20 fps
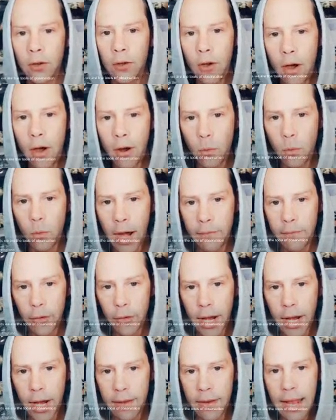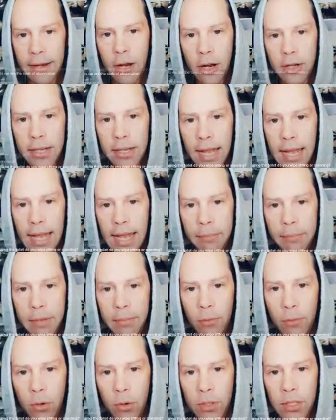Can't wait for the day. I don't die. I'm
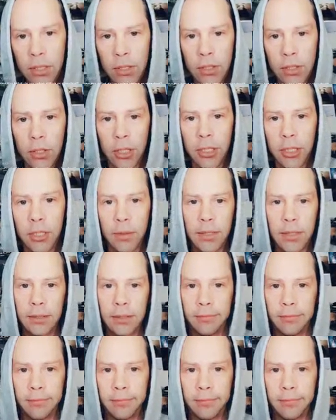immortal, Joshua. I'm